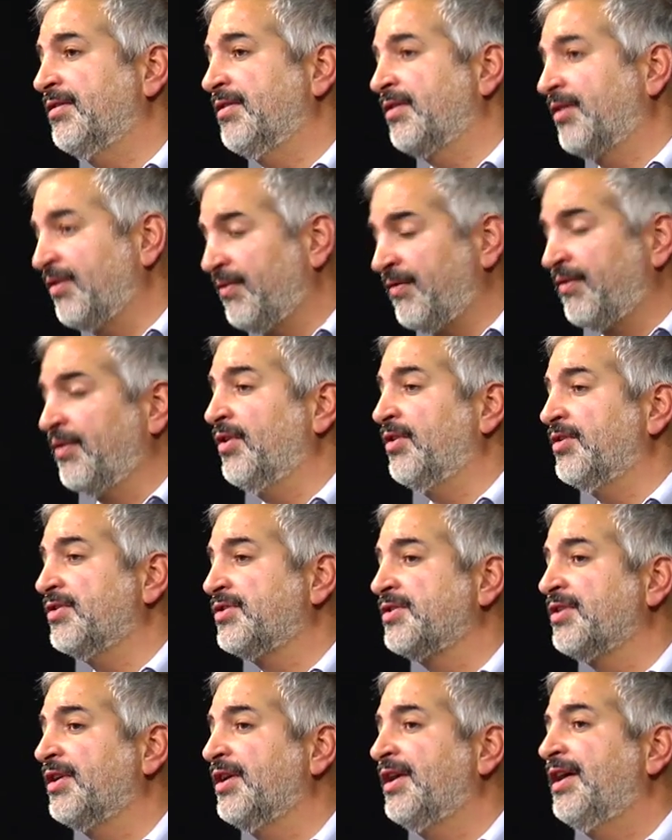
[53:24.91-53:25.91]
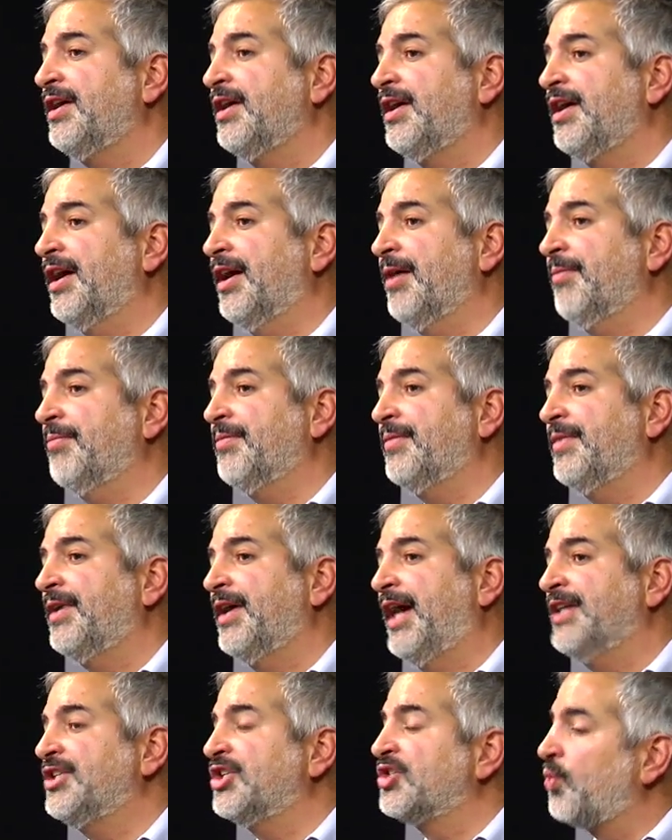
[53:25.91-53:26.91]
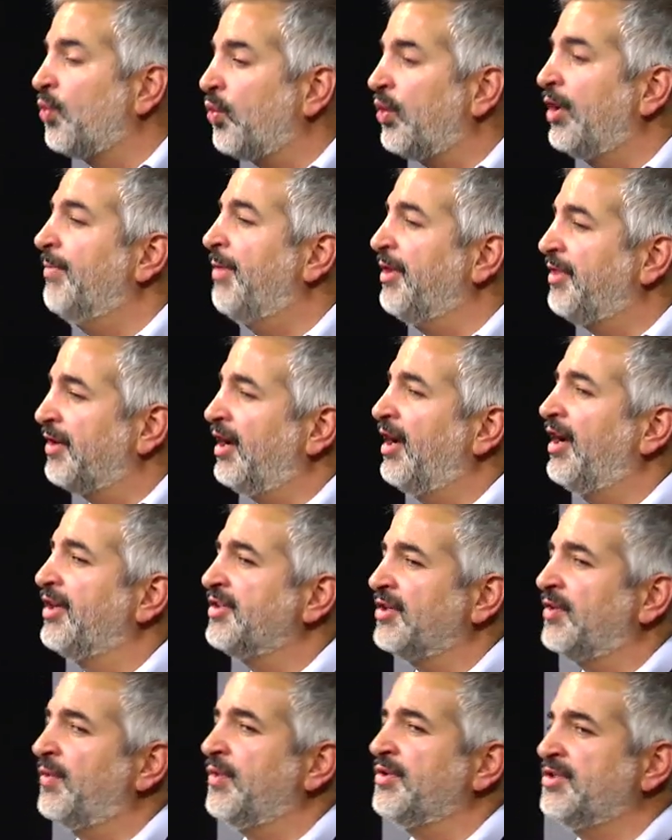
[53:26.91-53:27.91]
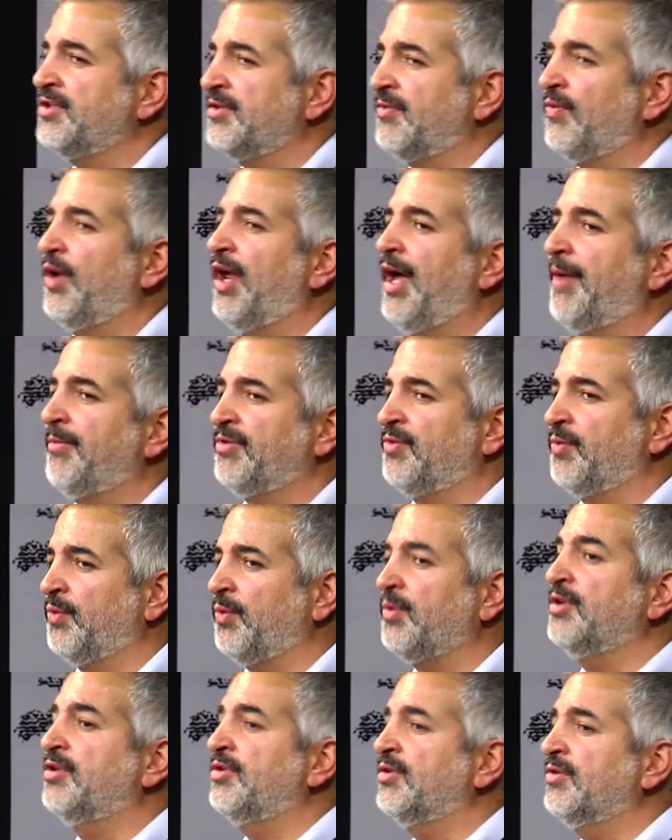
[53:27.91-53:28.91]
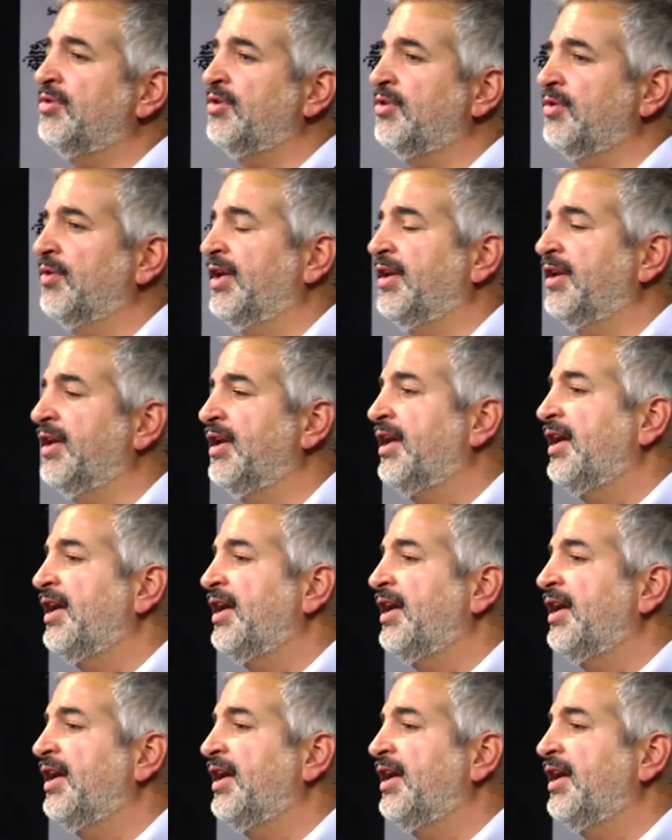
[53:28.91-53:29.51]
converse. I just worry about the consequences of what happens when we do it.